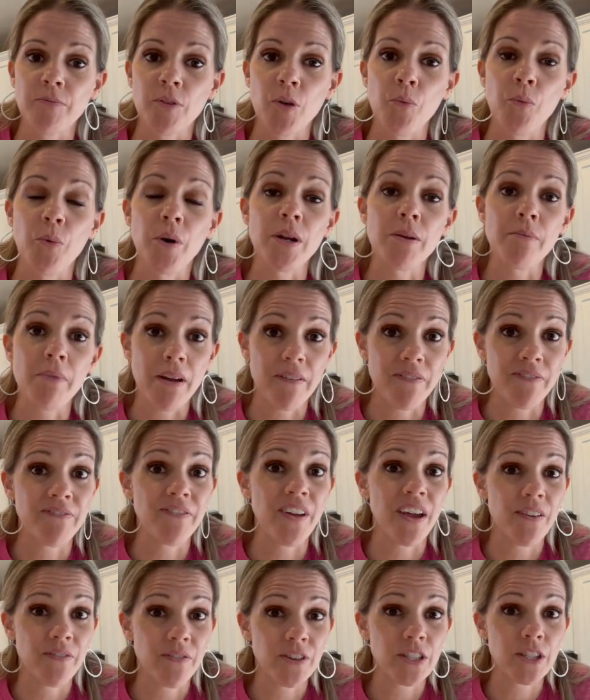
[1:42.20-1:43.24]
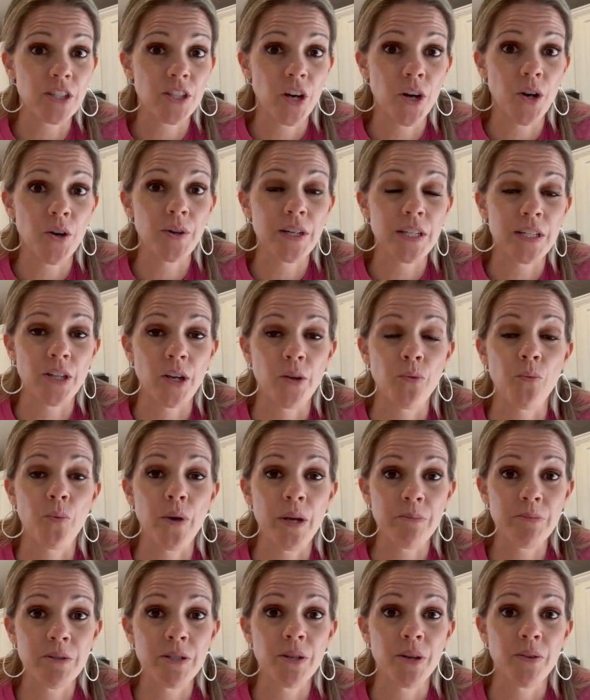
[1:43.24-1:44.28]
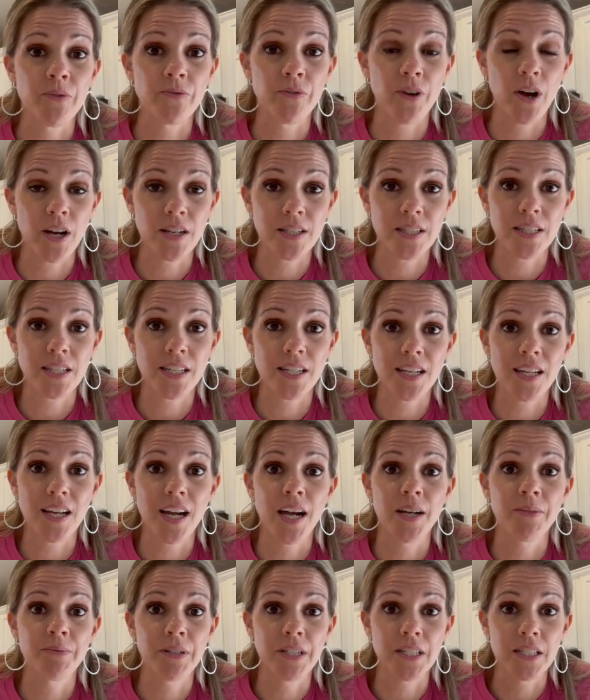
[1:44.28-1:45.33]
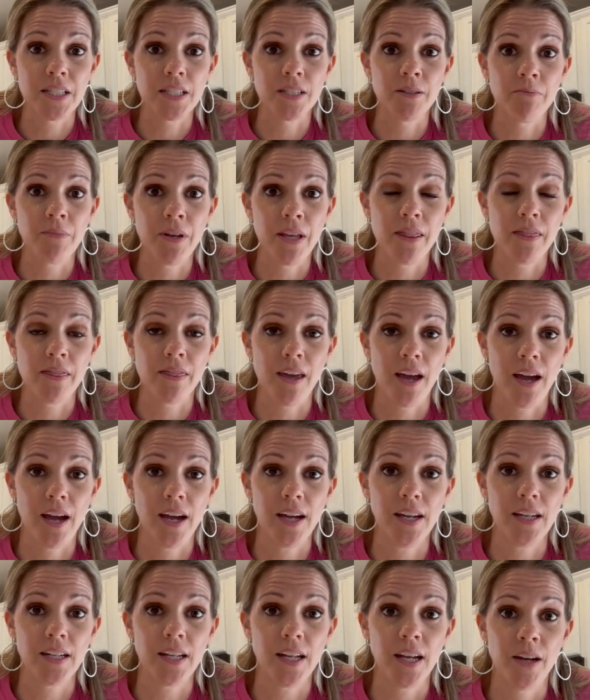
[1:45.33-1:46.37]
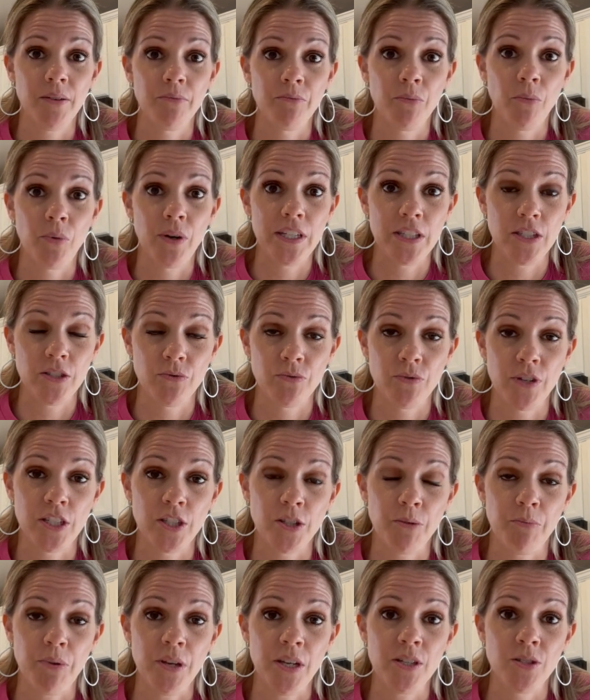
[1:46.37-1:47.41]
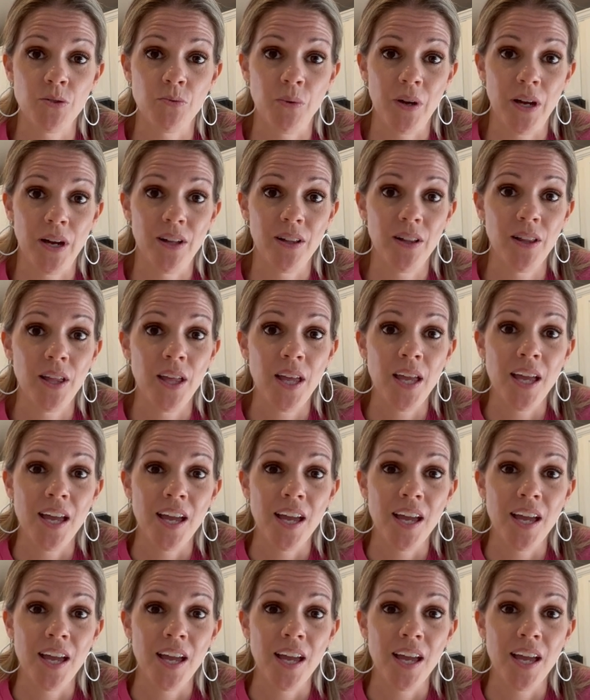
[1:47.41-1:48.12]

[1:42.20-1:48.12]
one of my favorites though is a whipped frosting. I'm gonna submit that recipe as well.